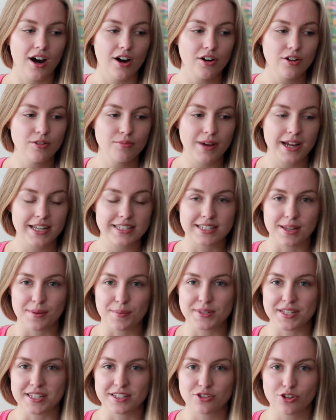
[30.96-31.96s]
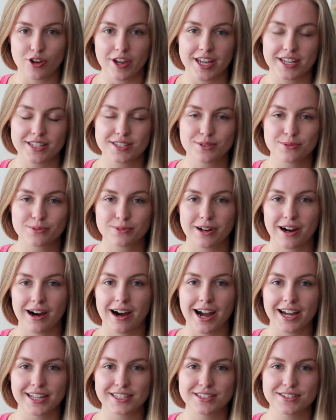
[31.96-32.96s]
all my tips and tricks, what
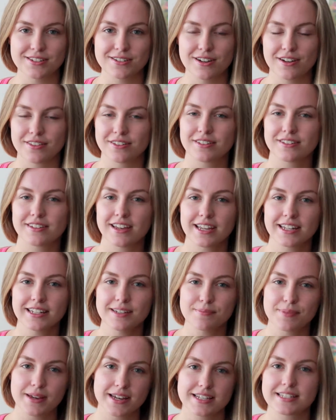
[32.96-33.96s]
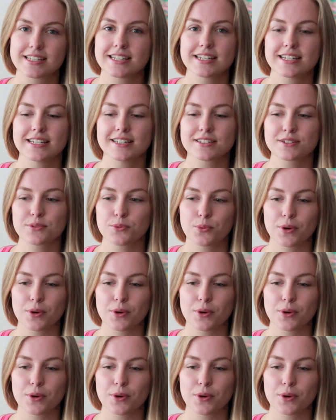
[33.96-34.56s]
I do on a daily basis,